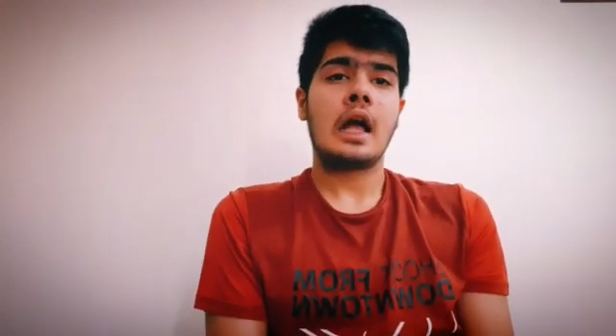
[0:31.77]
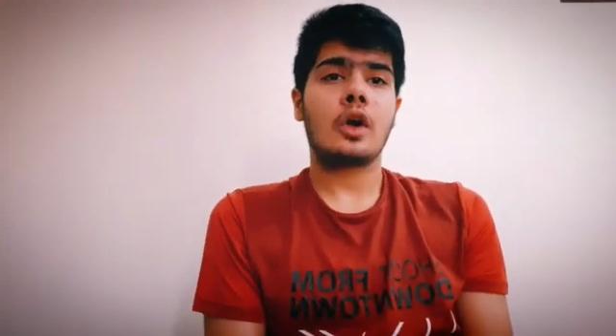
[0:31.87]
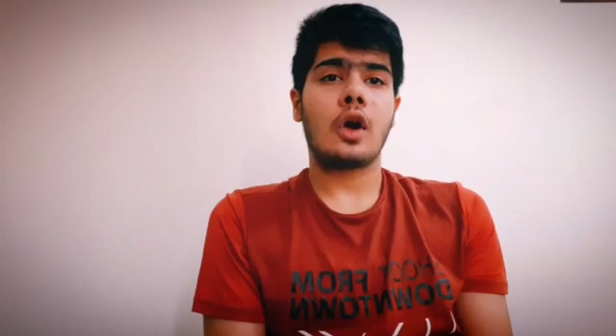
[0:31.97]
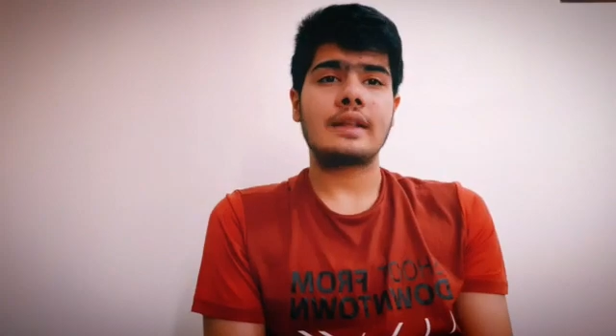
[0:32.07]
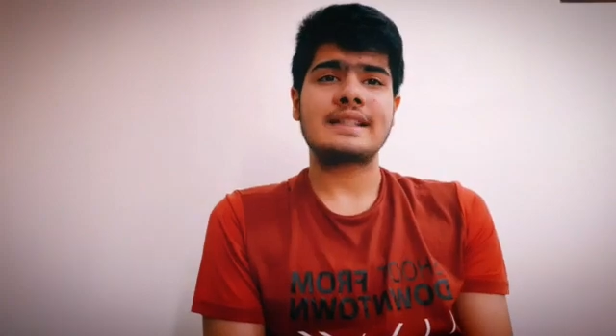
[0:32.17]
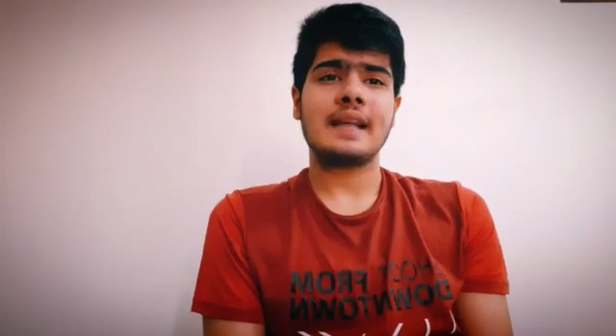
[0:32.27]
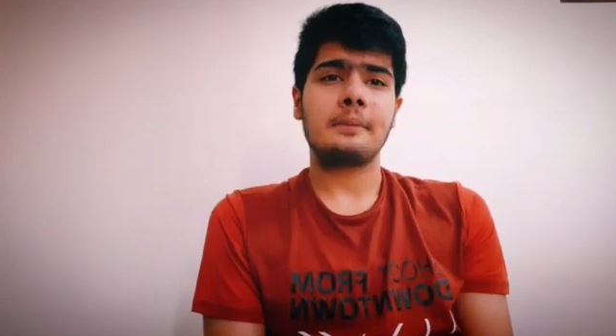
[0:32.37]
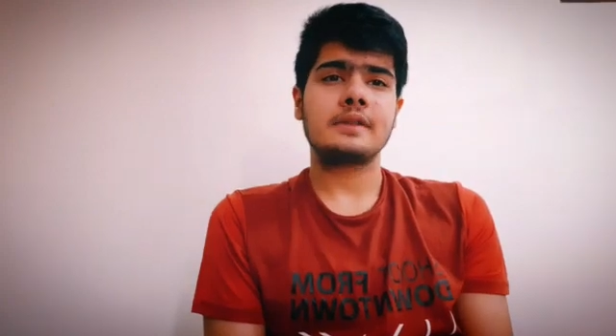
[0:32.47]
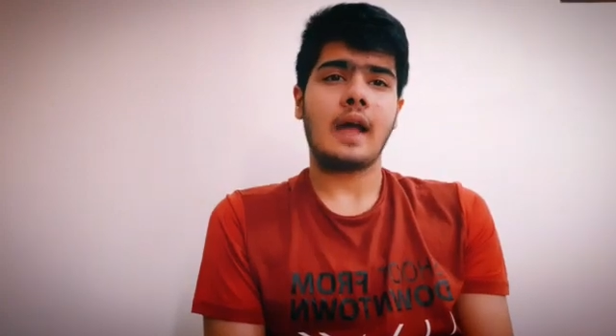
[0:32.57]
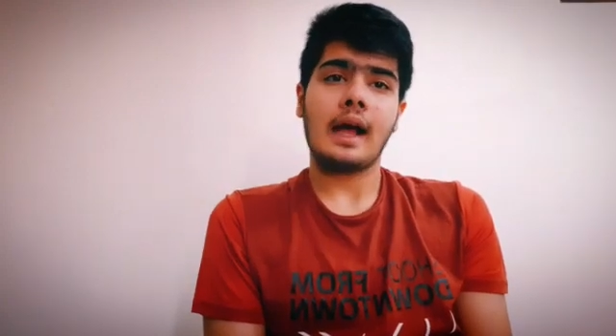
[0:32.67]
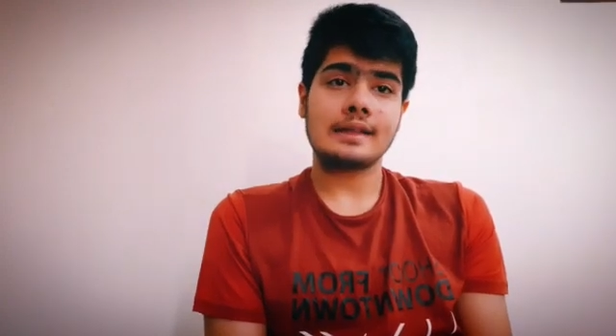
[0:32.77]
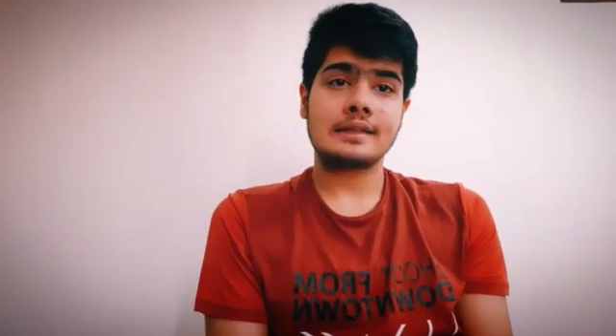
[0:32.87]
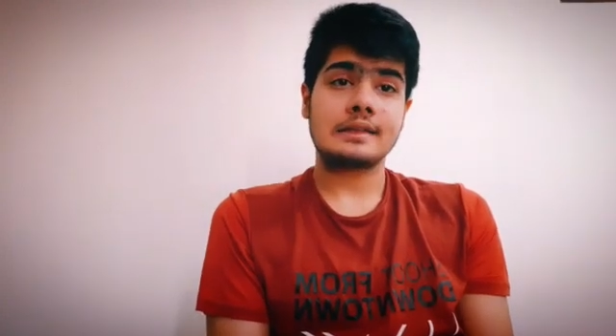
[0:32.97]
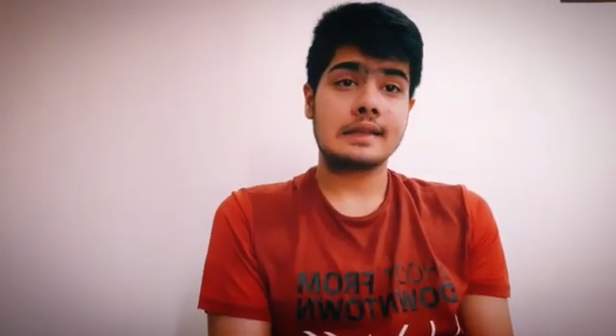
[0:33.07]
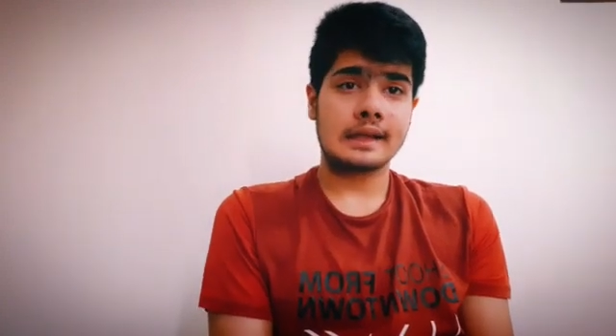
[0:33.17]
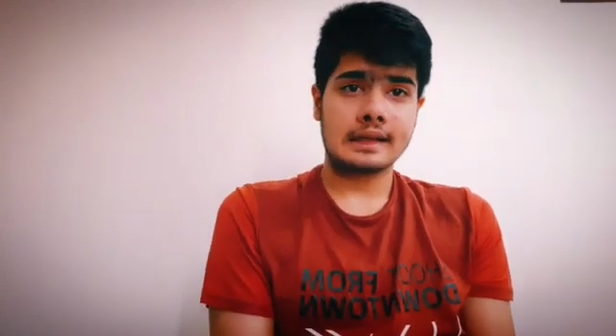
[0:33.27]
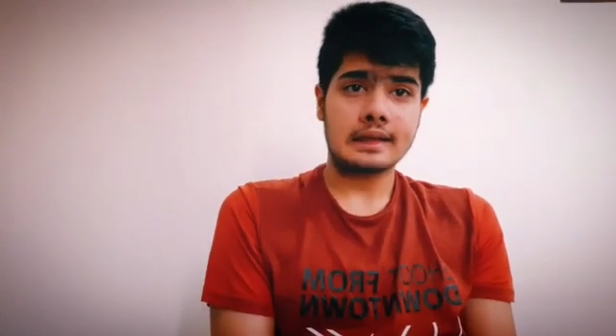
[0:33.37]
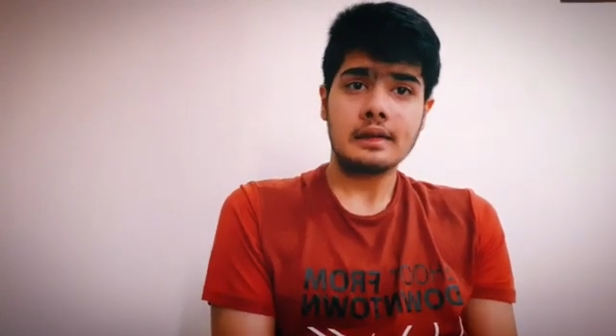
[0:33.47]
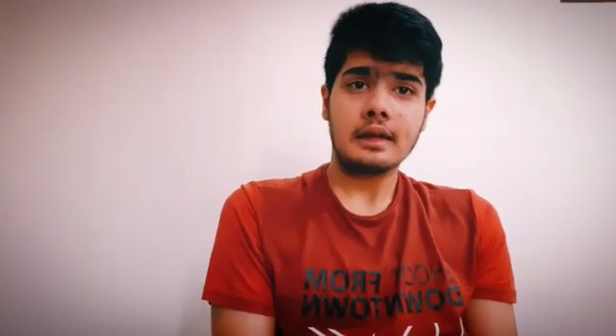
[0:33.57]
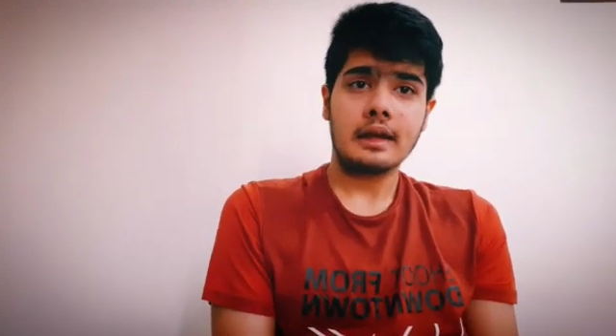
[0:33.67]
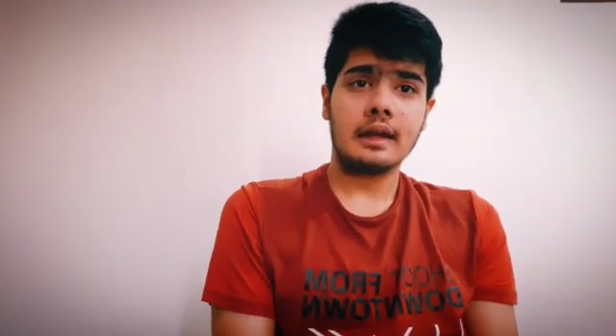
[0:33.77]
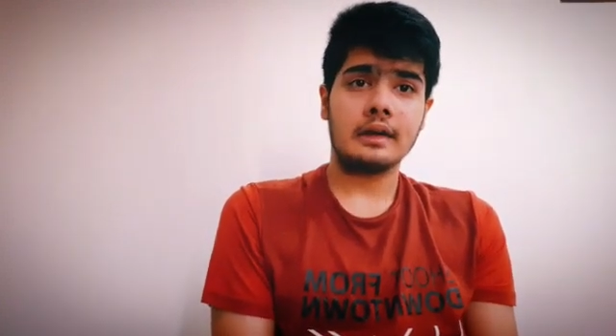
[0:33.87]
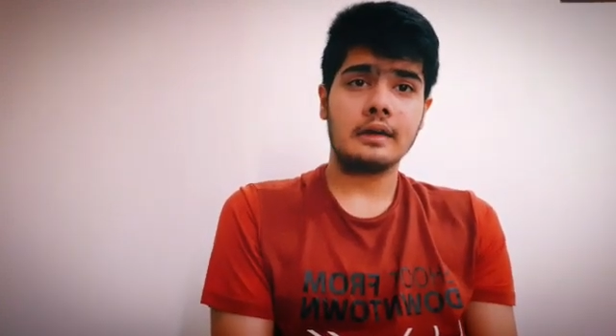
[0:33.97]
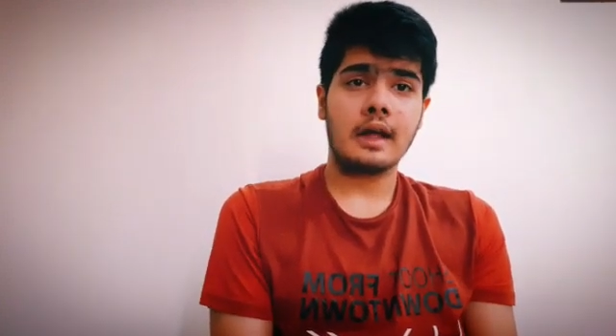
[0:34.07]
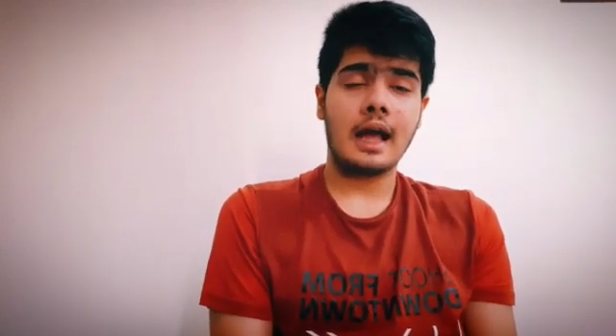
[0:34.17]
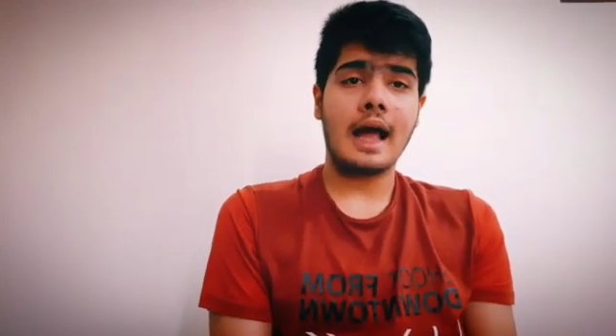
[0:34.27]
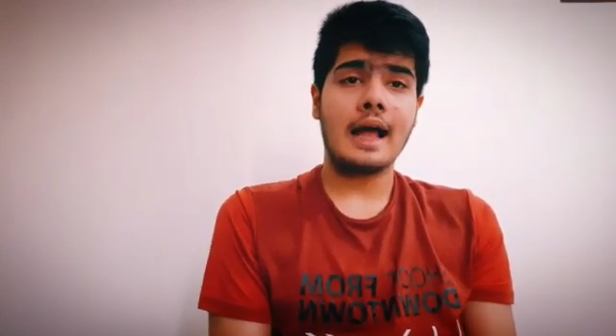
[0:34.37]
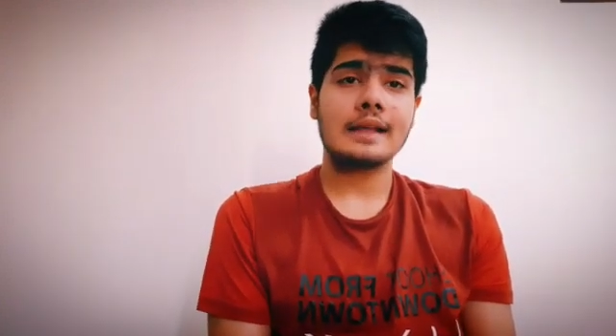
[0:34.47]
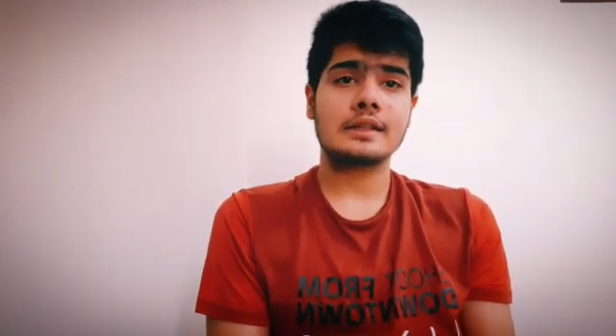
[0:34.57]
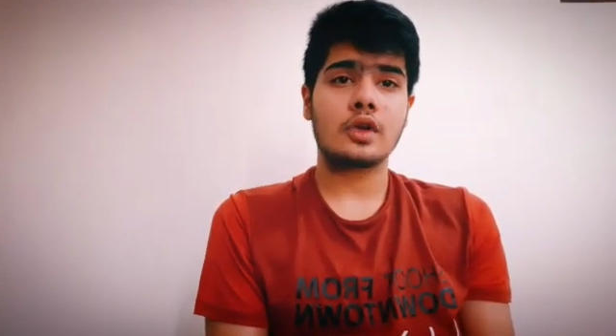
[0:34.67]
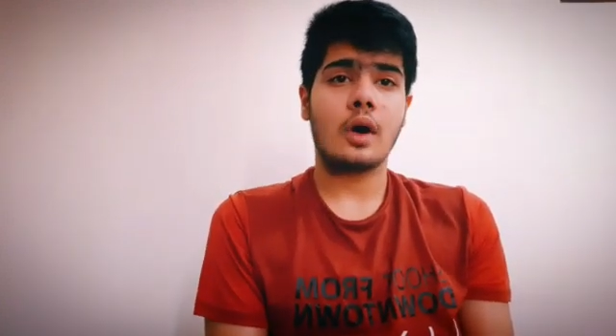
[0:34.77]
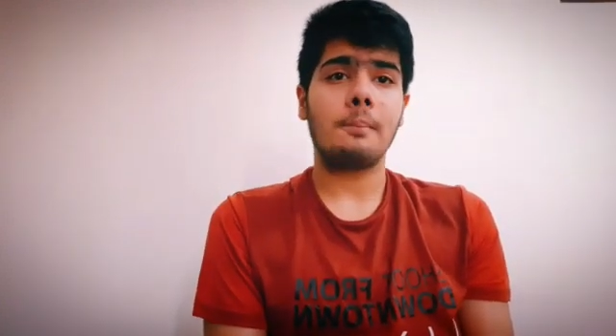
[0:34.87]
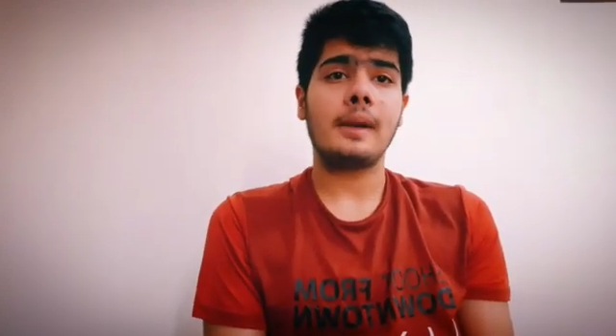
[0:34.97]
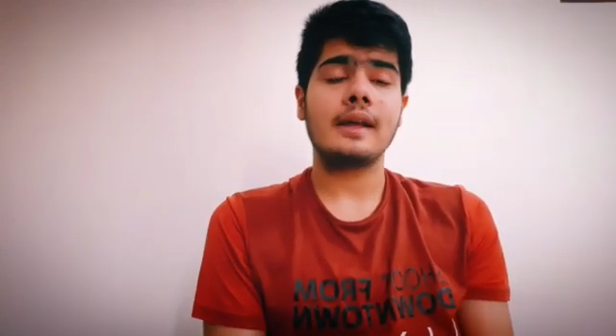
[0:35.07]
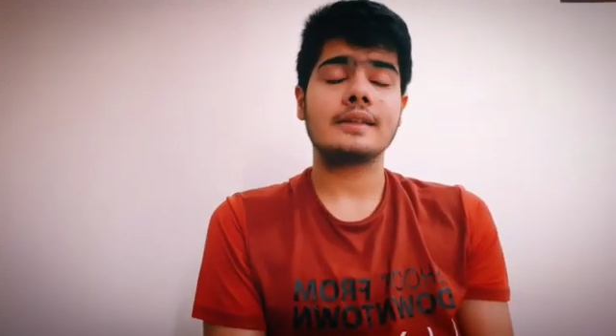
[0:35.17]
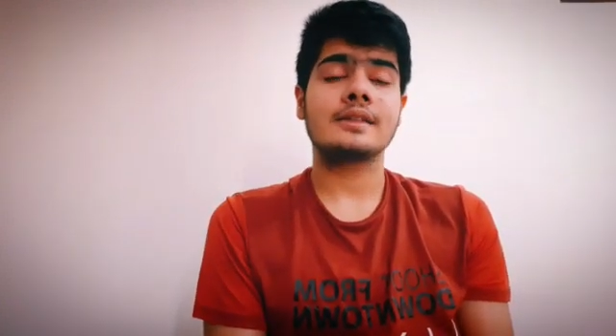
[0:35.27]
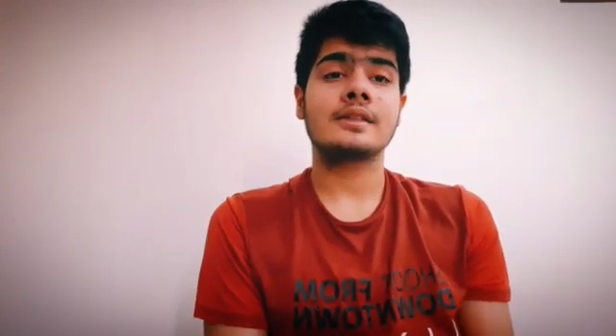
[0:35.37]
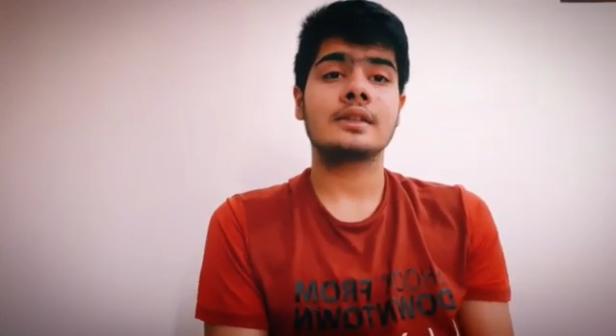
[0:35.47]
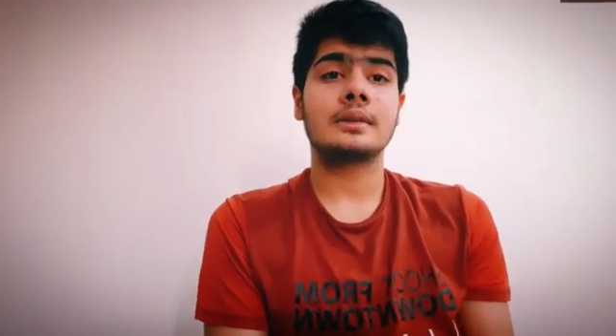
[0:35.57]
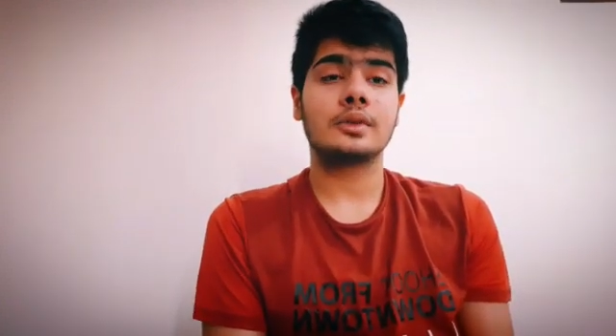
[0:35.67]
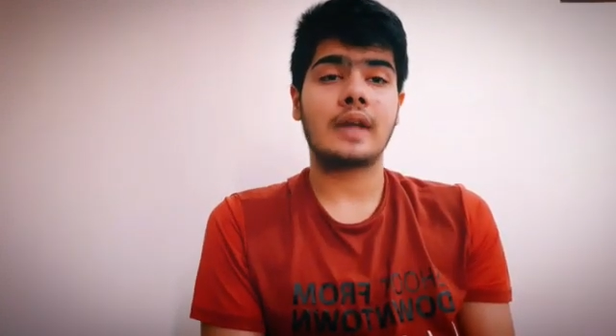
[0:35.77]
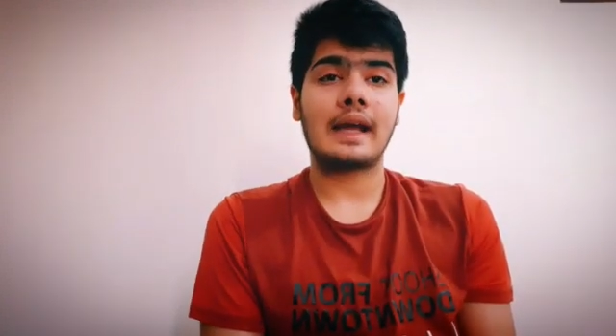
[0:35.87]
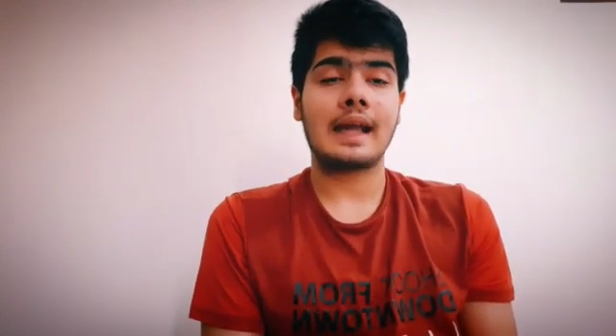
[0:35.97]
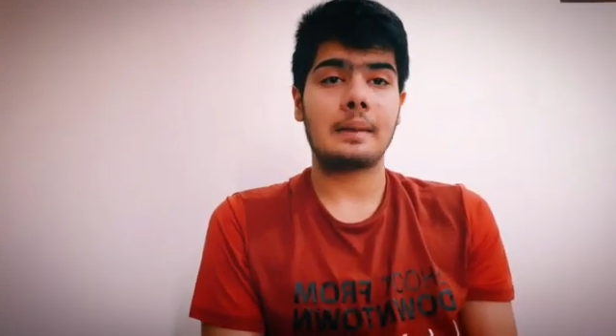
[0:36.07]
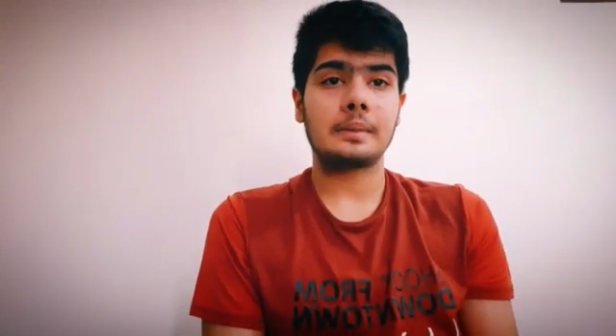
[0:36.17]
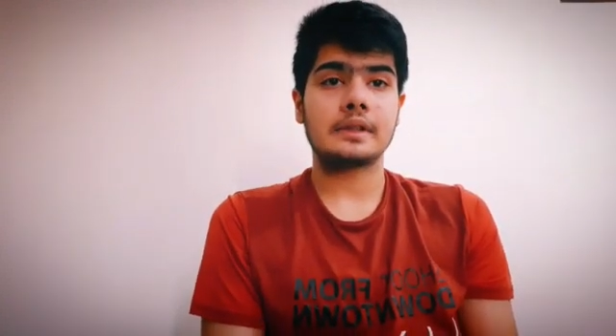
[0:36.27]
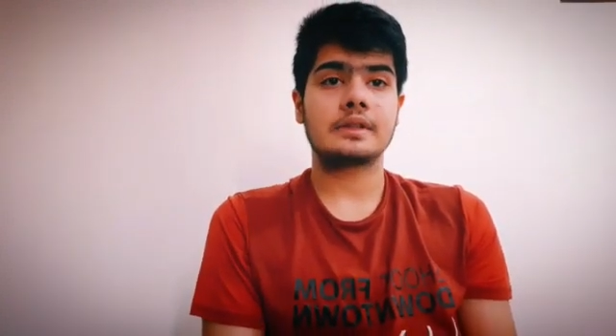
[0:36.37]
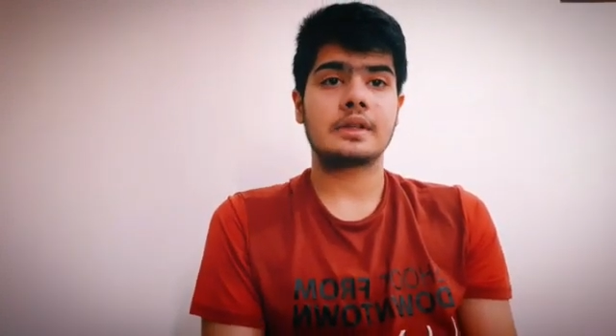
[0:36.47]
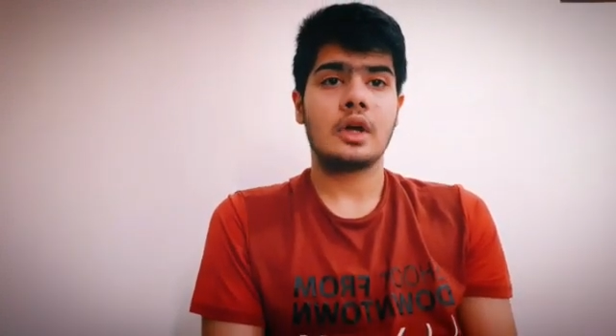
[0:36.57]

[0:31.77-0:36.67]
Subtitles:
concepts as tricky and as complex as thermodynamics